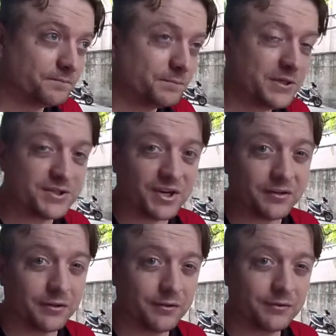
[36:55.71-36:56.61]
peace on
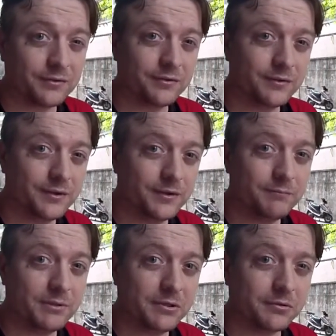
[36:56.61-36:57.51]
earth,
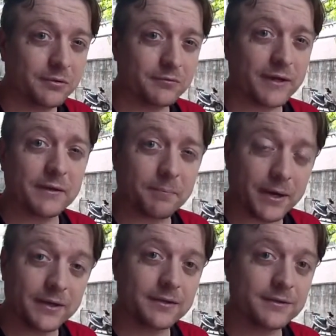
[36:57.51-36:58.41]
be cool, ride a
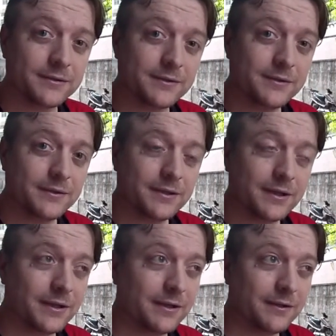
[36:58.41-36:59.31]
bike,
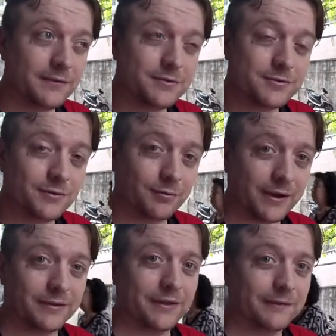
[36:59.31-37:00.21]
and do the right
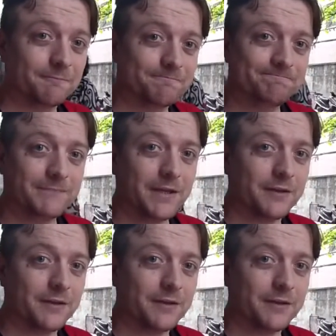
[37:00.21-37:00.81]
thing. And